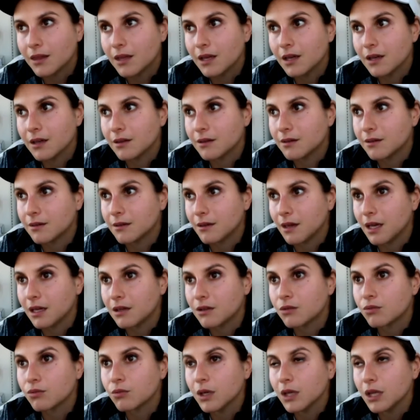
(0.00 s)
I think
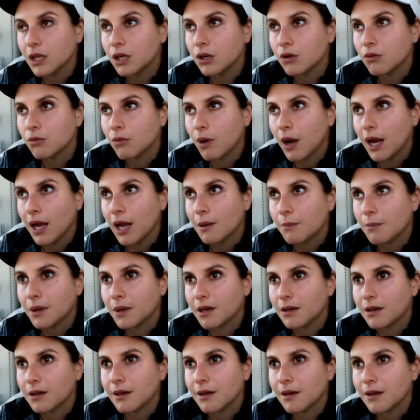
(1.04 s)
it's really great
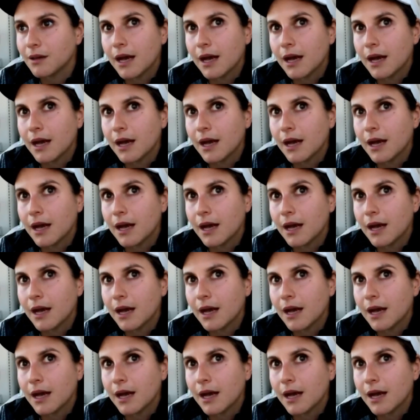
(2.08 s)
because